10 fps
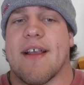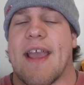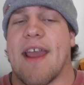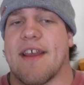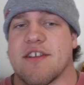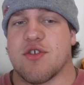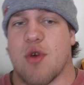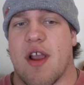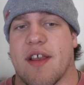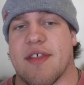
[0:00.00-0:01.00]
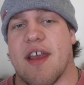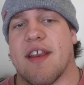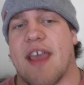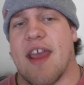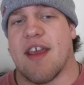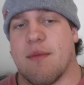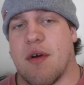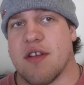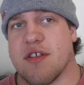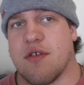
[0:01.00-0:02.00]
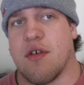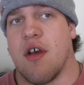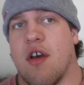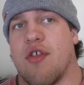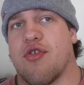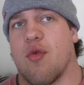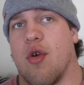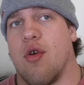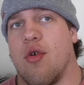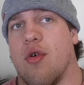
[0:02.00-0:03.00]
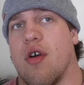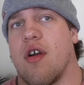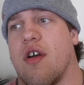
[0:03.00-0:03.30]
gaining strength and gaining muscle through